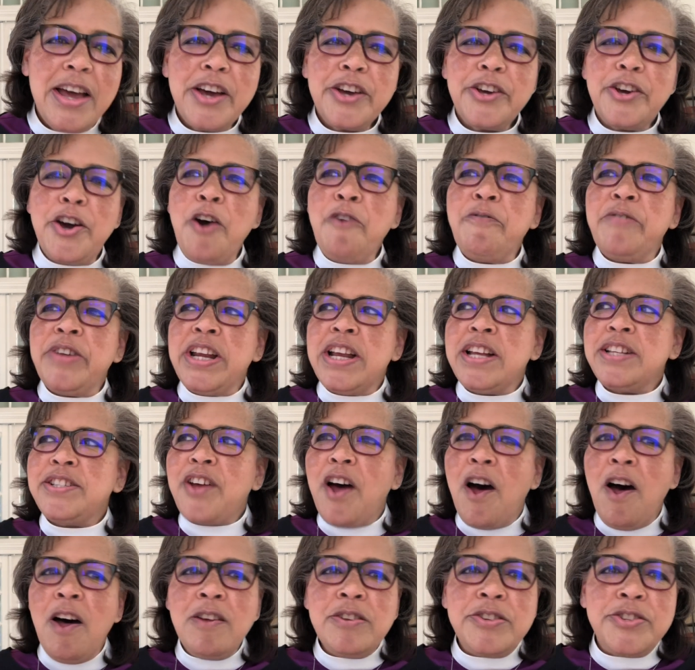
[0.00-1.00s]
COVID has
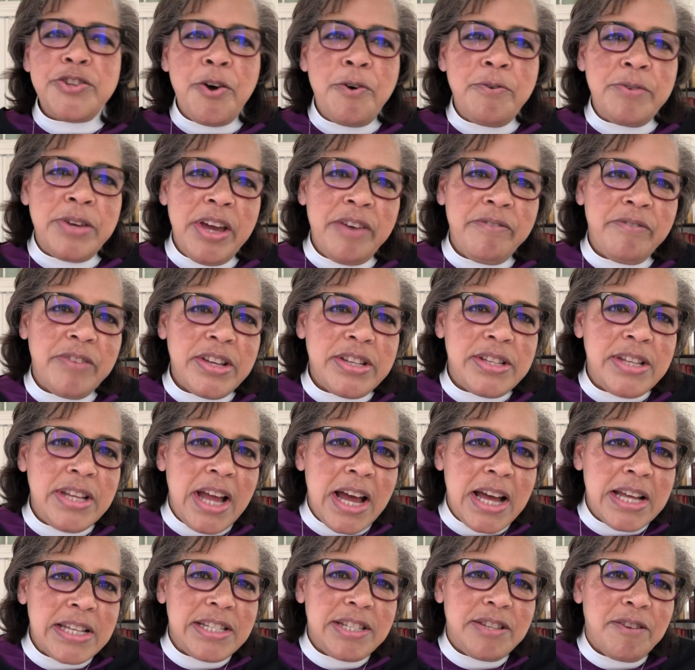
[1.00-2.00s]
also given
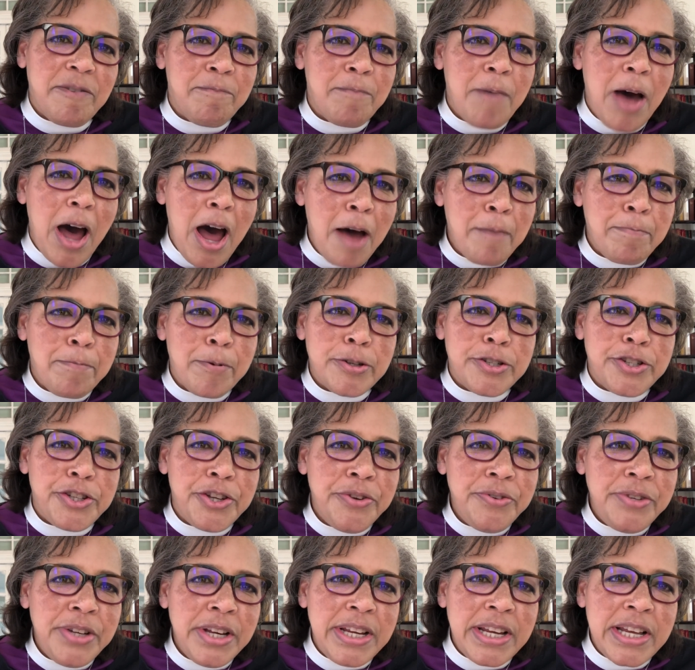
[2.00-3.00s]
us some
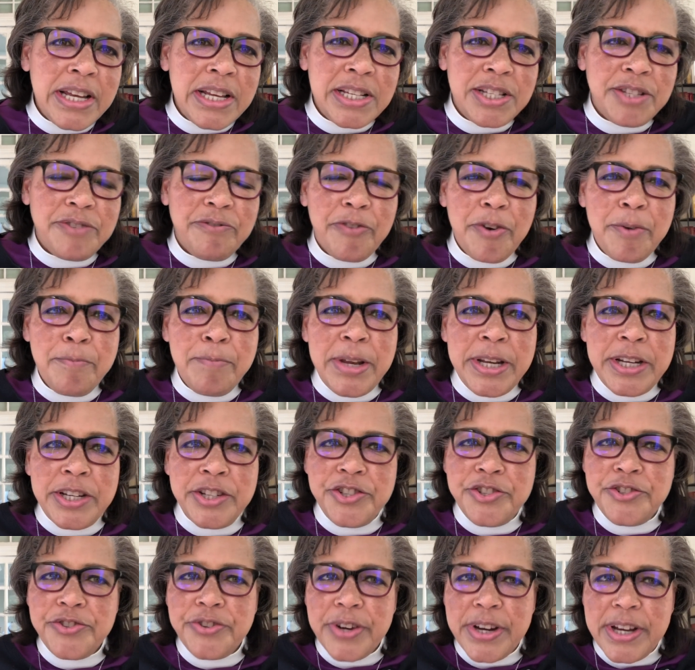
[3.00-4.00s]
opportunities for
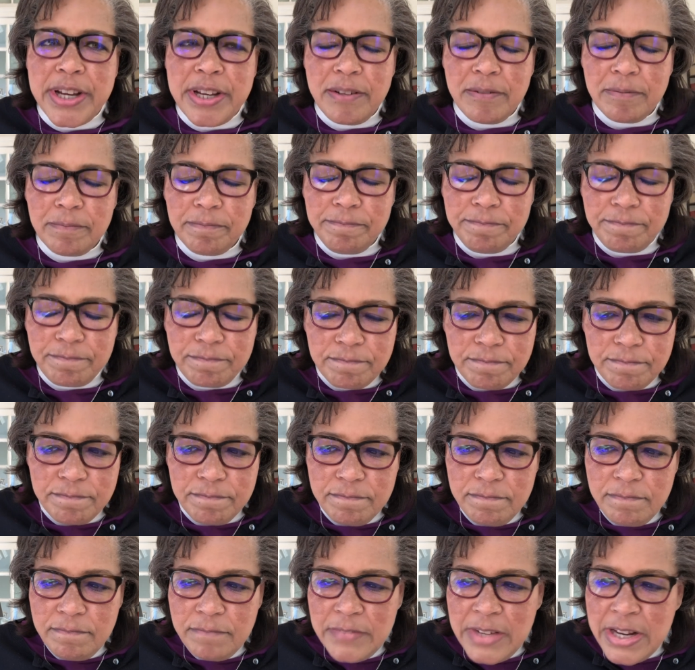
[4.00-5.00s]
ministry.
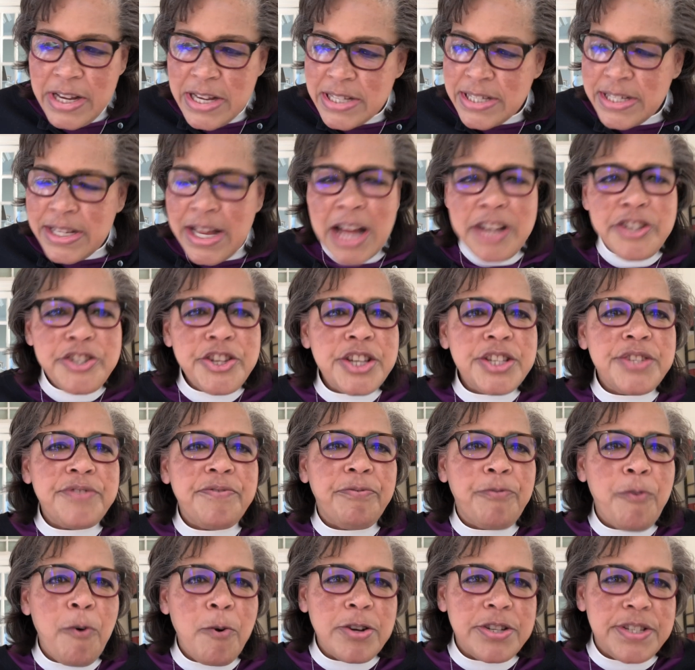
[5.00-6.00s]
It's not just
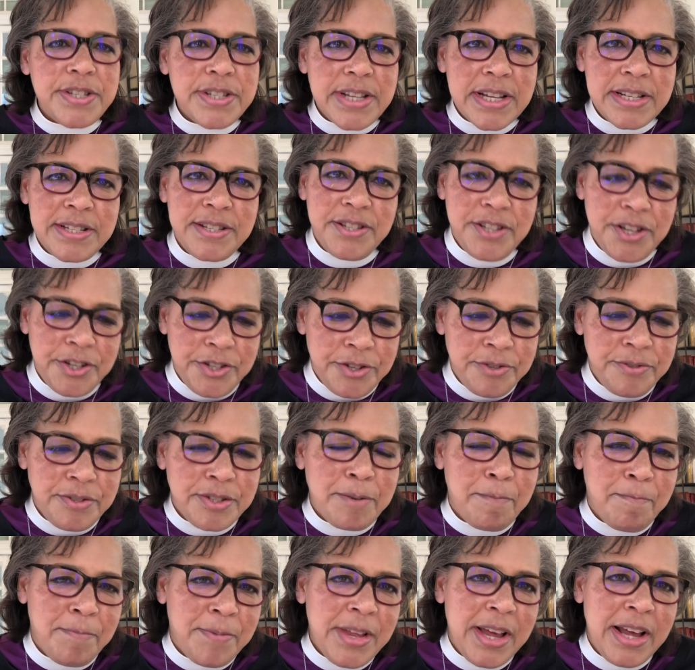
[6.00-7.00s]
forced us to do
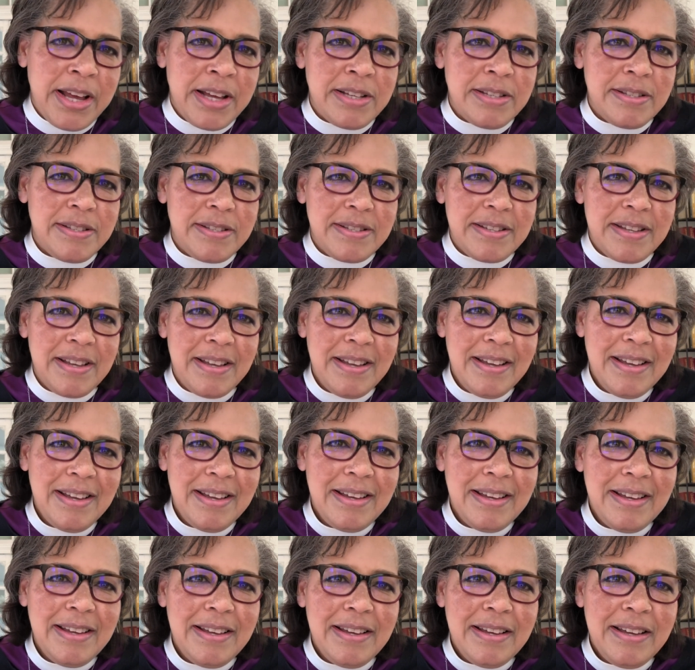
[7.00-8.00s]
some things.
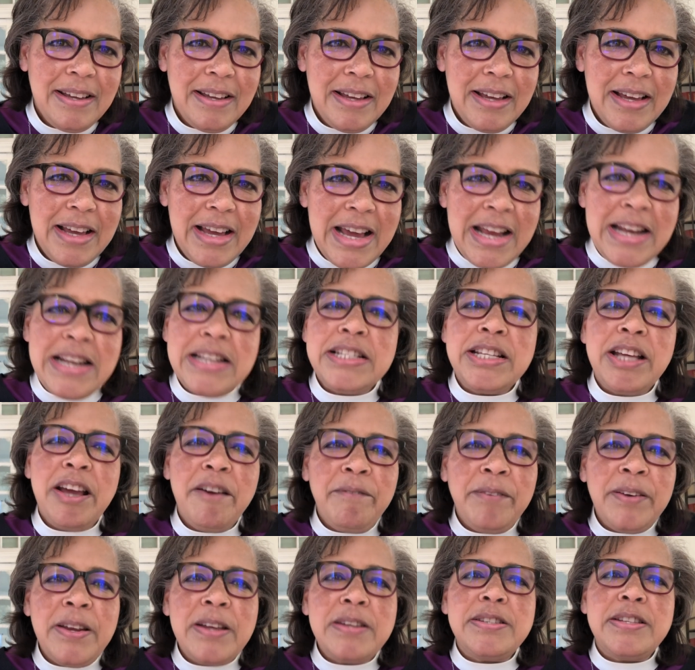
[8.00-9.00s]
It has
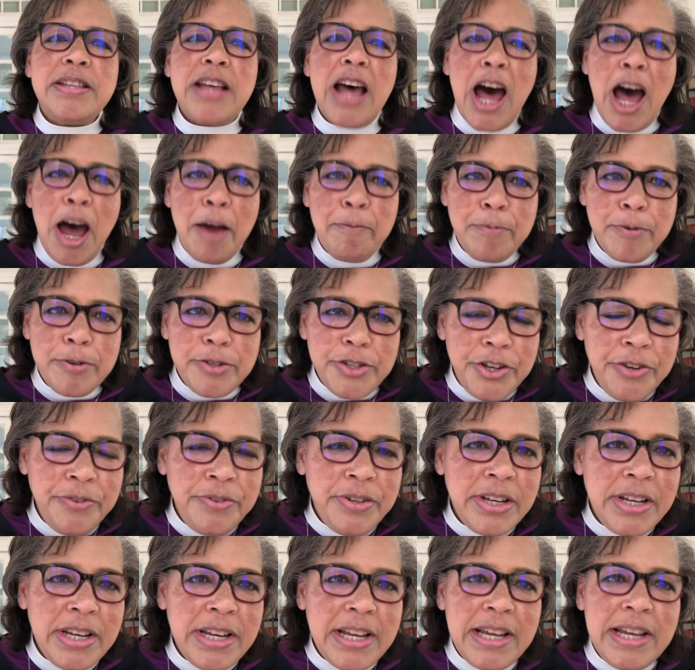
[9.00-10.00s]
given us the
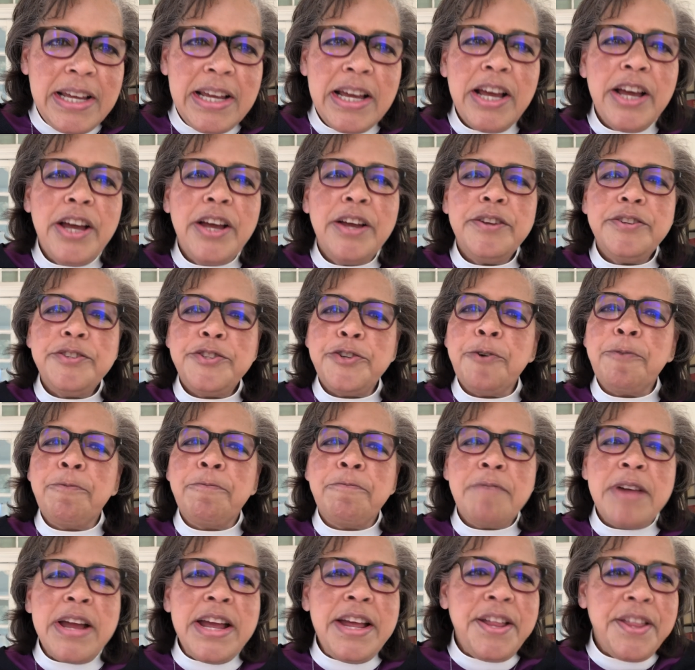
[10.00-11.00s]
opportunity to
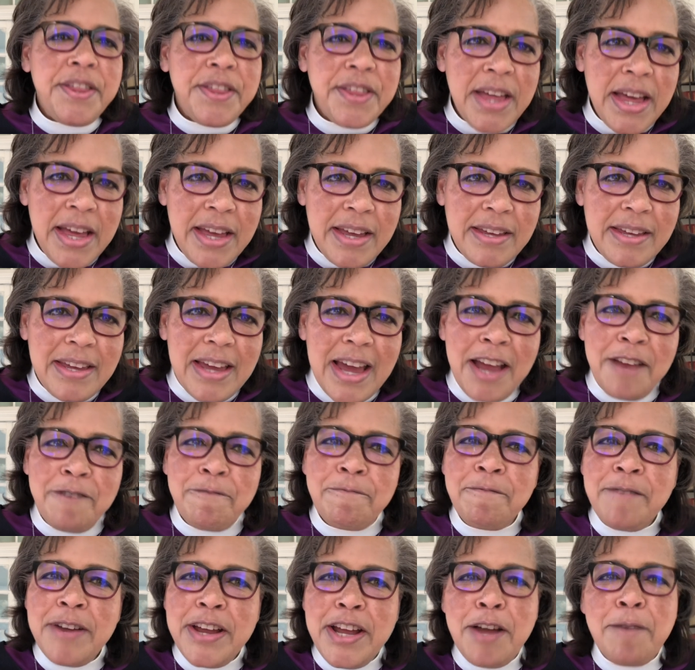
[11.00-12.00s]
rethink and
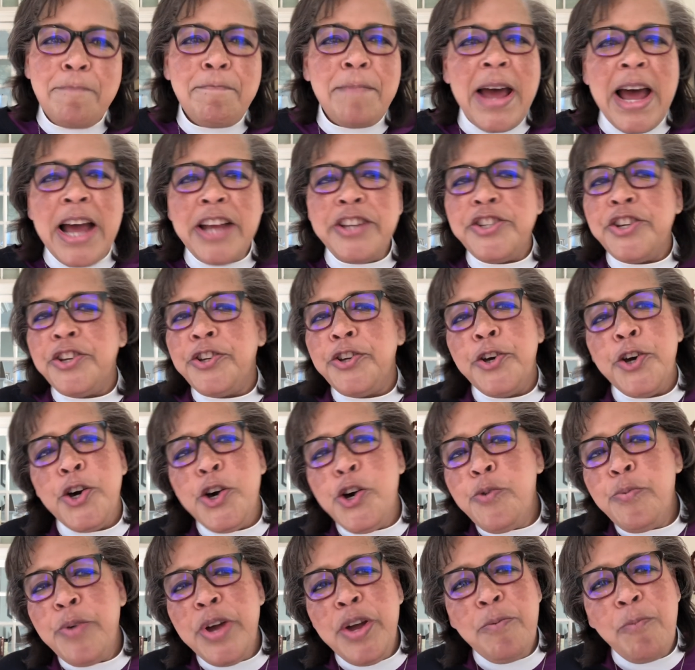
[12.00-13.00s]
reimagine who
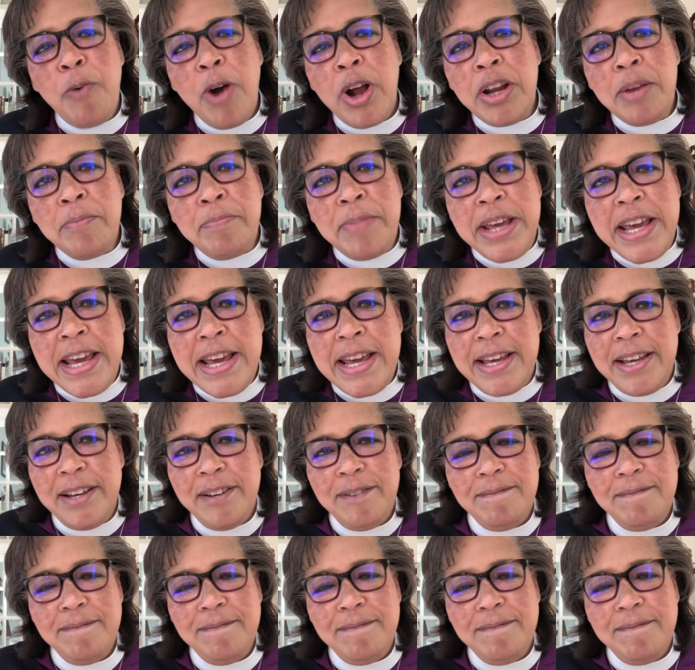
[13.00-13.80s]
we want to be